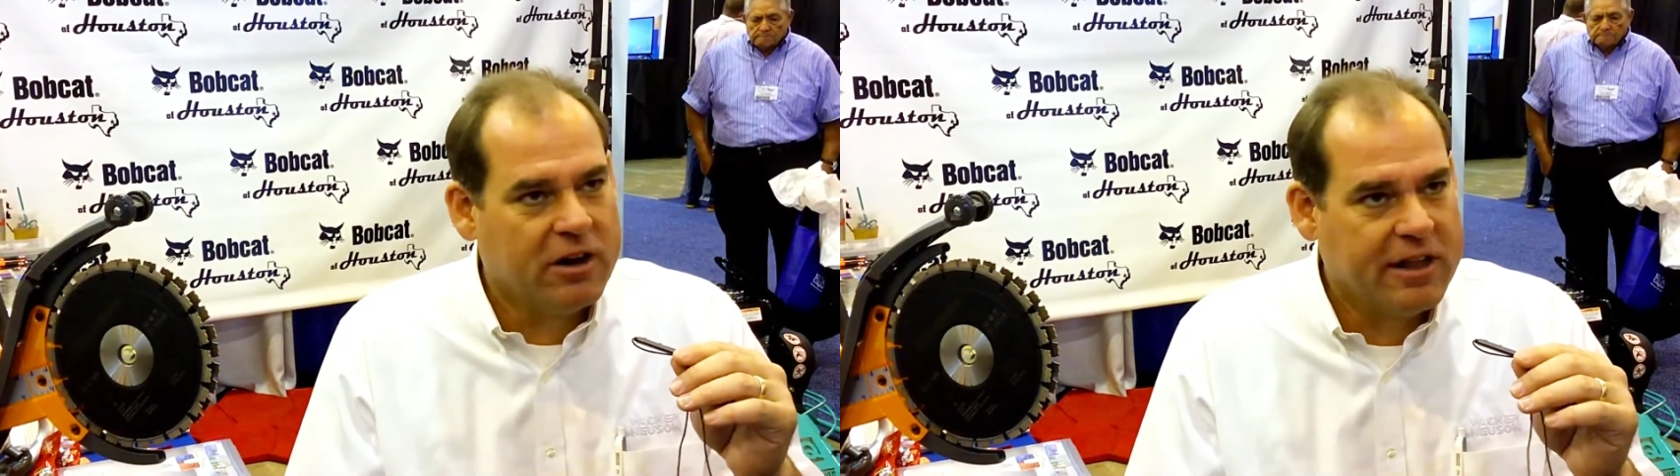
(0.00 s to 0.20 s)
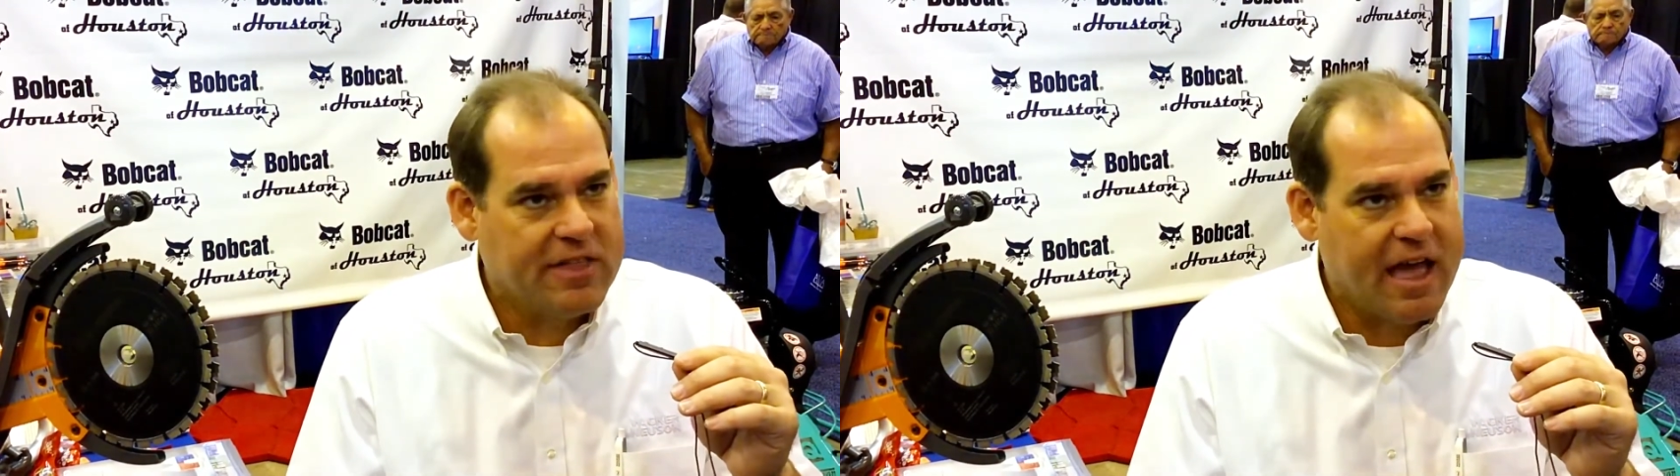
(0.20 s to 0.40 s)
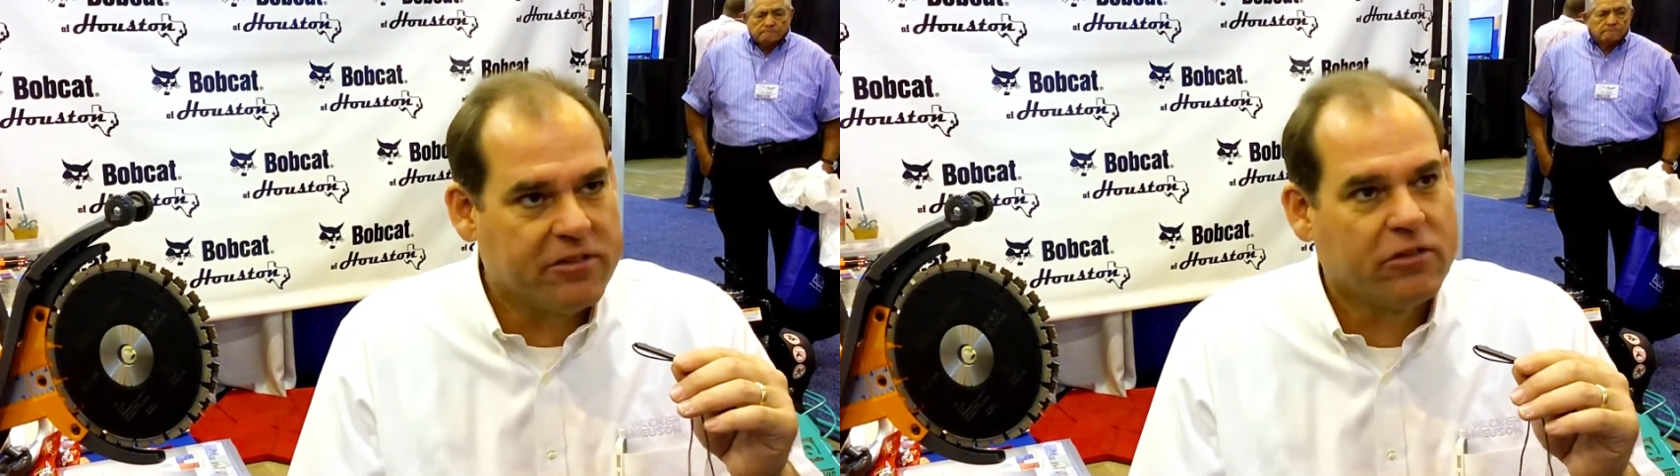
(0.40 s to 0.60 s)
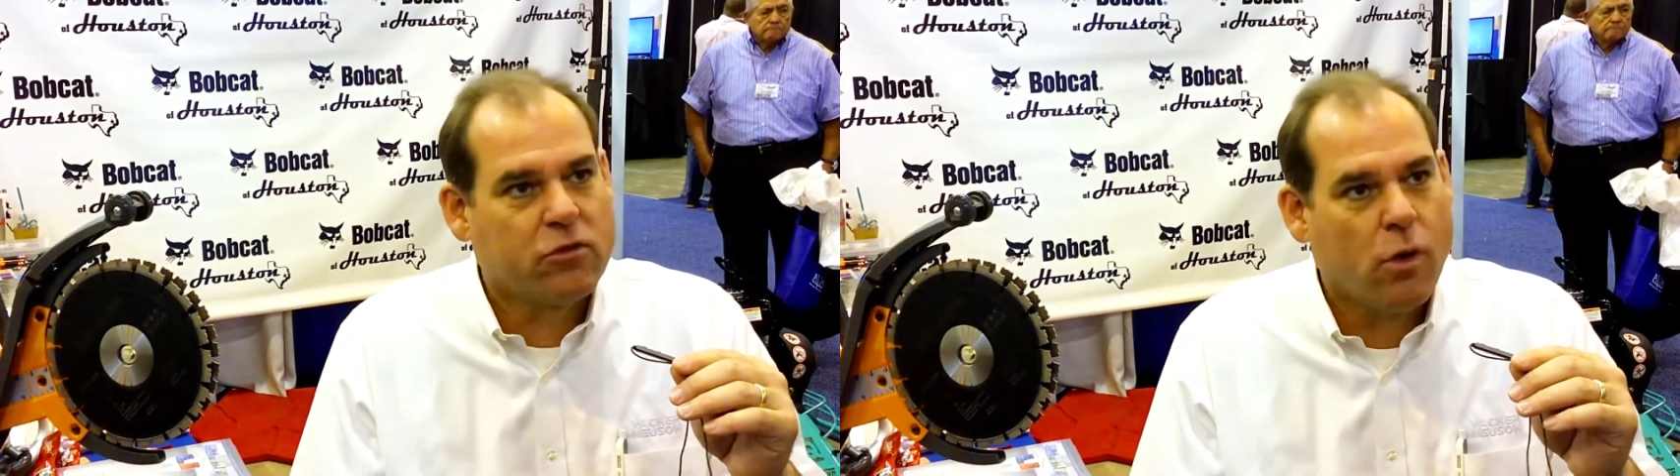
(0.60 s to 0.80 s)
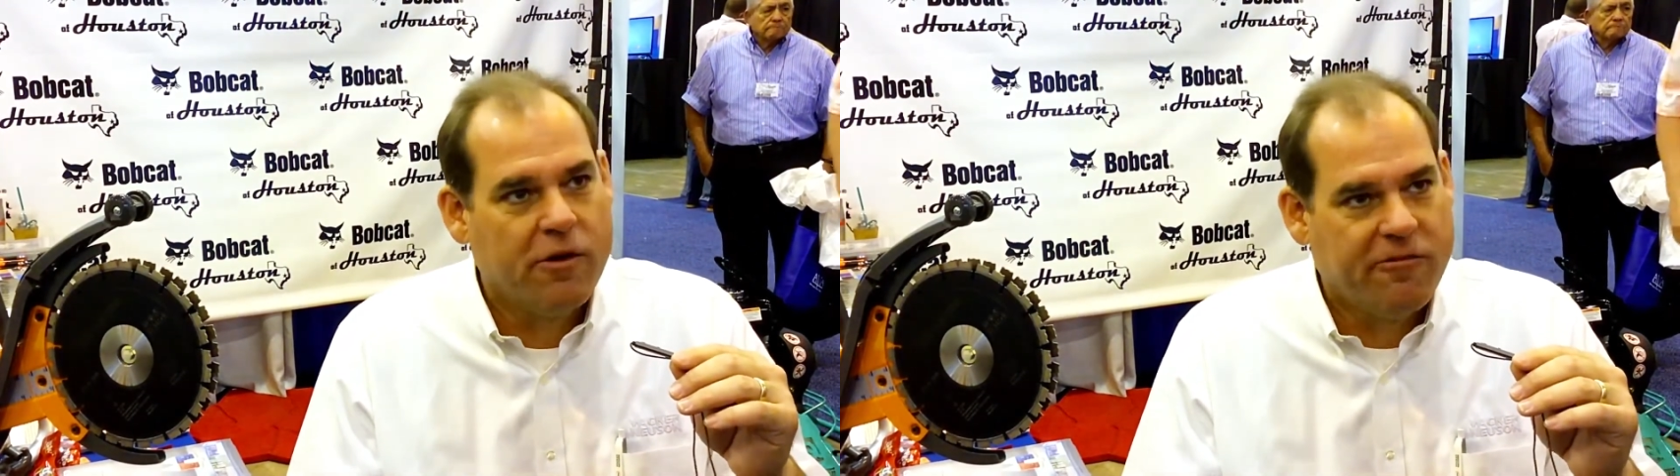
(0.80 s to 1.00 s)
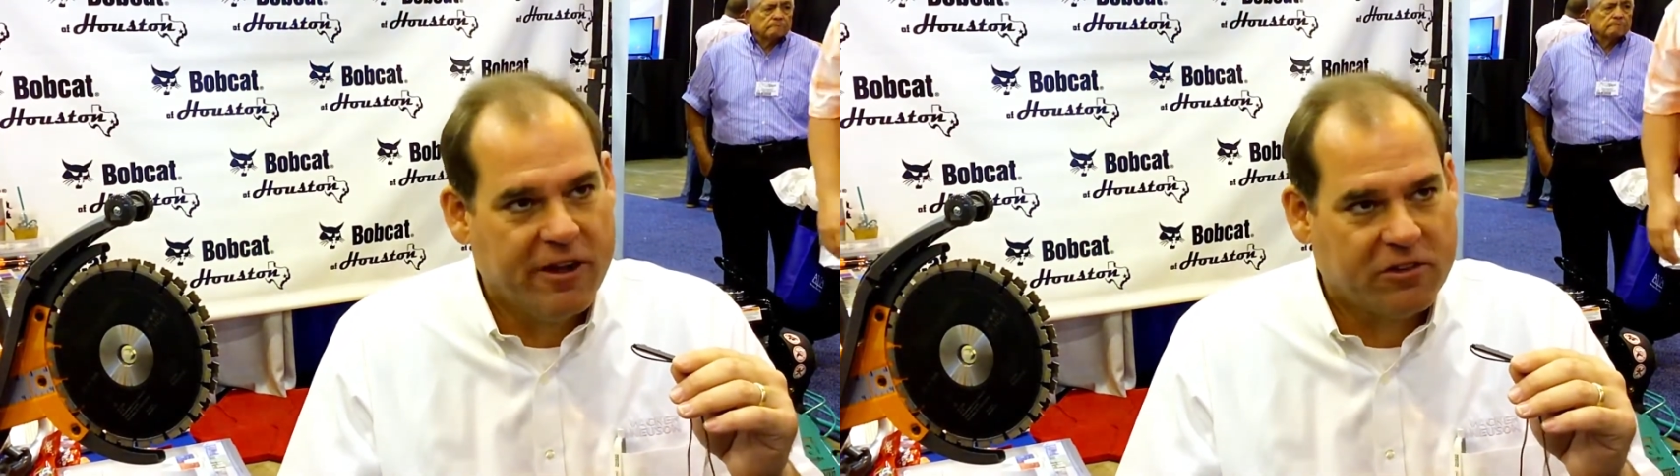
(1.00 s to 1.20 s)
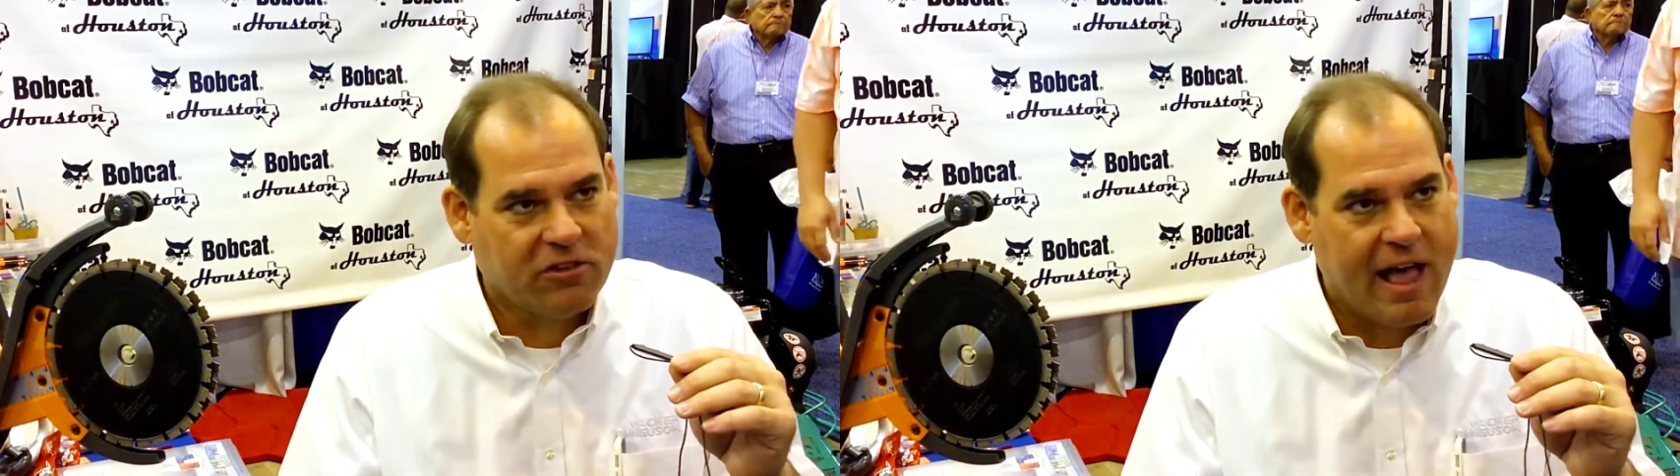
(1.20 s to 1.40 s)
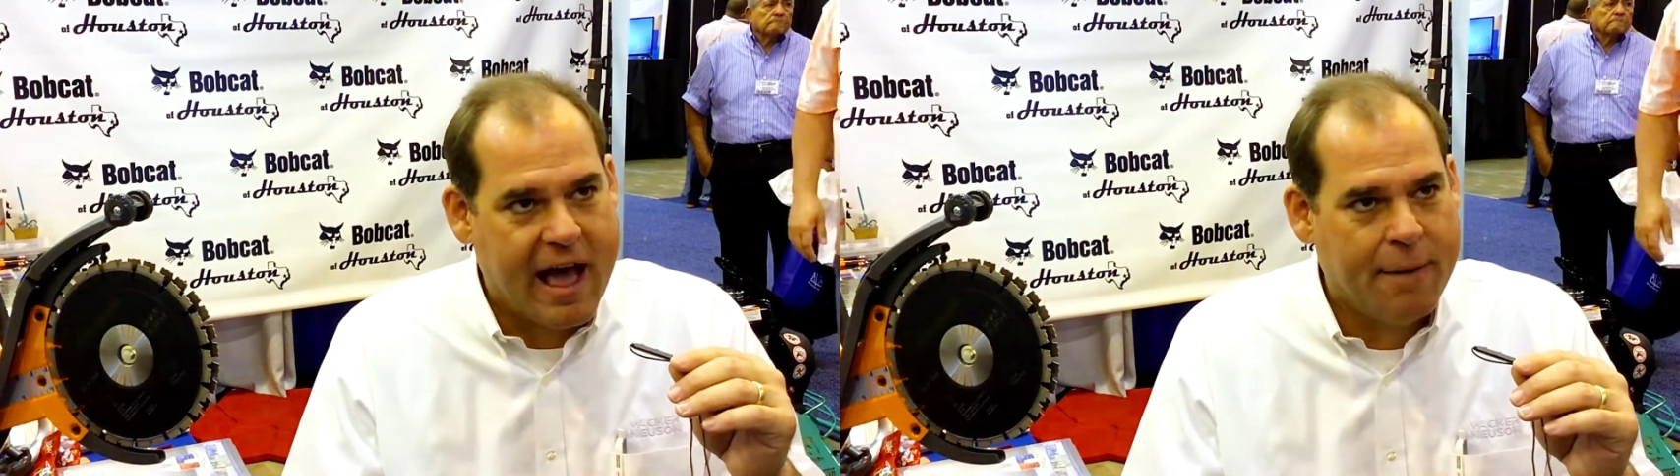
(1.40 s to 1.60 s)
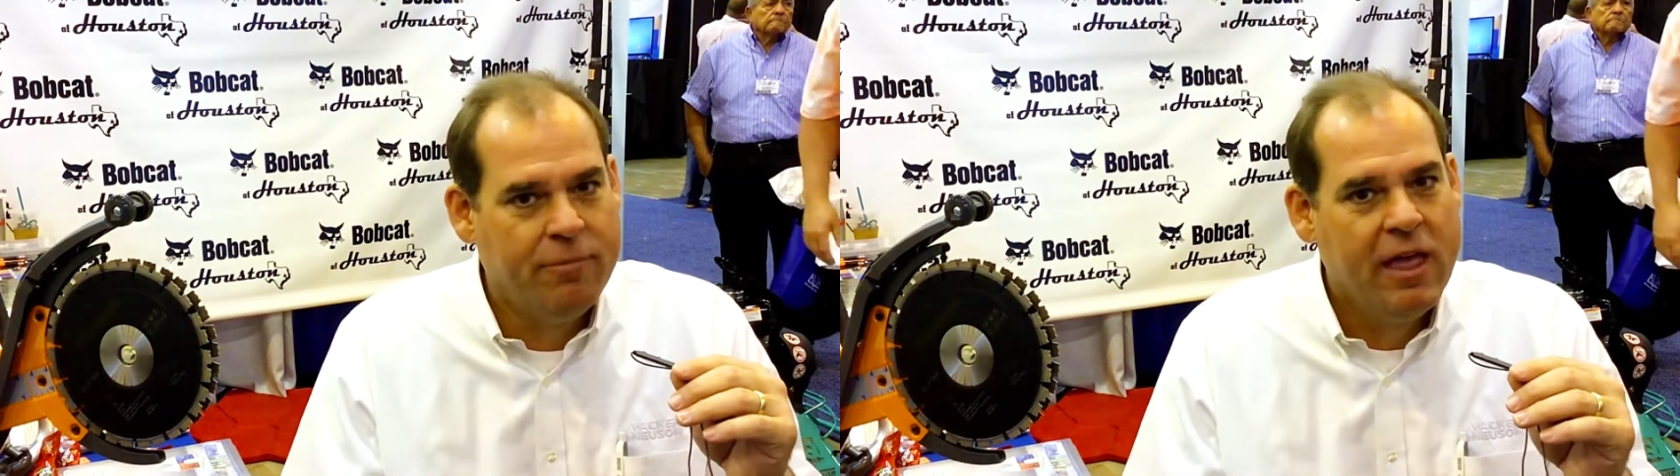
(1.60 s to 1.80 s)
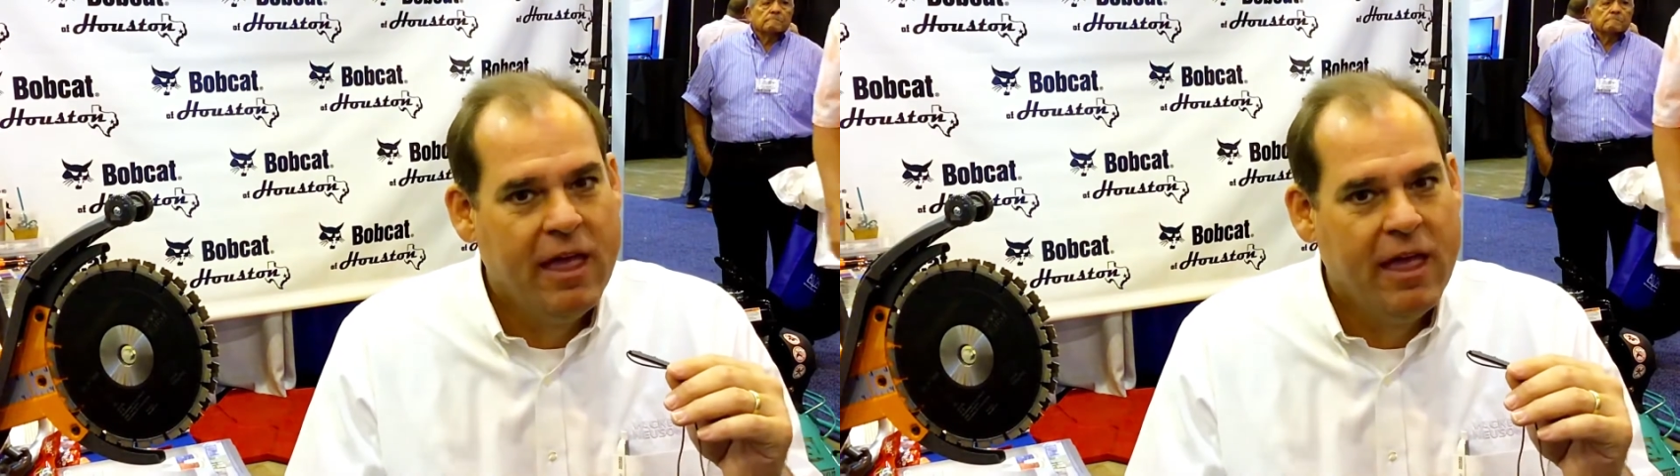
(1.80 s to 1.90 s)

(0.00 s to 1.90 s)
10,000 square foot slab,